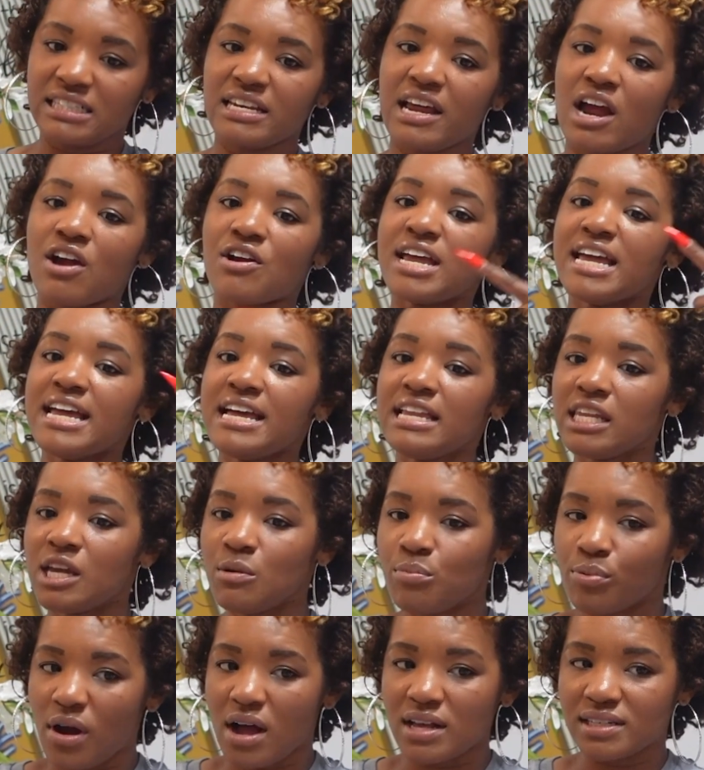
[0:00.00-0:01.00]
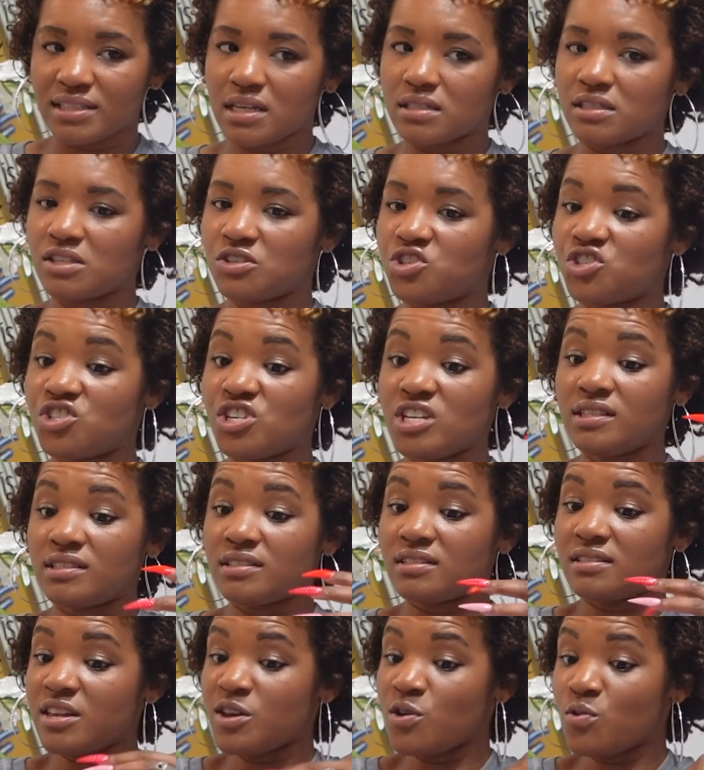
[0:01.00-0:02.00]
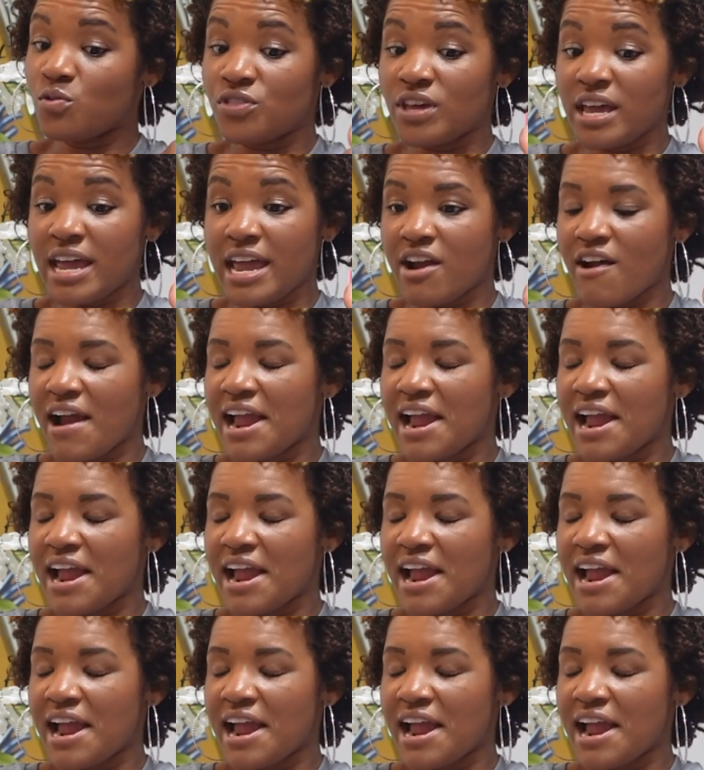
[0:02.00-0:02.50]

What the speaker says: in our healing processes, she's still there.